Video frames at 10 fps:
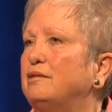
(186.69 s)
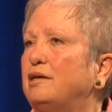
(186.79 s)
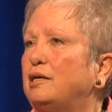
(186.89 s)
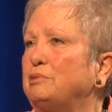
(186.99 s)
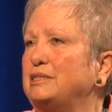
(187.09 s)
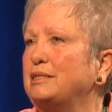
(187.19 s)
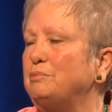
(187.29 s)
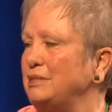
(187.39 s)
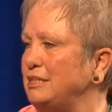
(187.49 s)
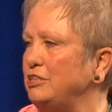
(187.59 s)
because
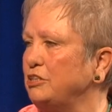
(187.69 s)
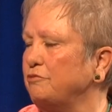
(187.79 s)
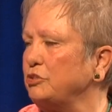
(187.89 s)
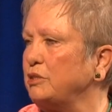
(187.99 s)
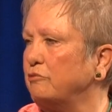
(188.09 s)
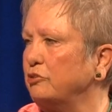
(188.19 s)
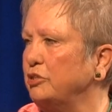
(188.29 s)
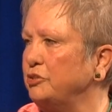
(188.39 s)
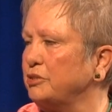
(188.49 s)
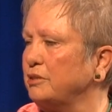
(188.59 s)
I'd been teaching for several
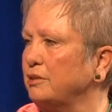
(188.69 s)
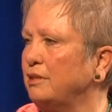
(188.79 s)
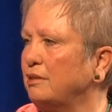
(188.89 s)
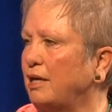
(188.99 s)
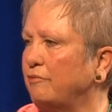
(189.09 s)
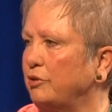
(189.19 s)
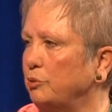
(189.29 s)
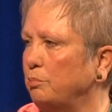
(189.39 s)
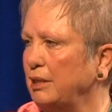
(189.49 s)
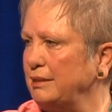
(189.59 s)
years in a lot of
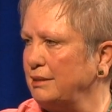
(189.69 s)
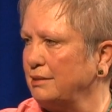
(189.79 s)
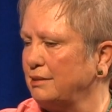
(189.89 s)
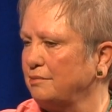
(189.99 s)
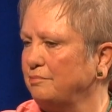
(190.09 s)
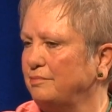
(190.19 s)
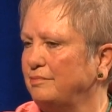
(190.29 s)
other places.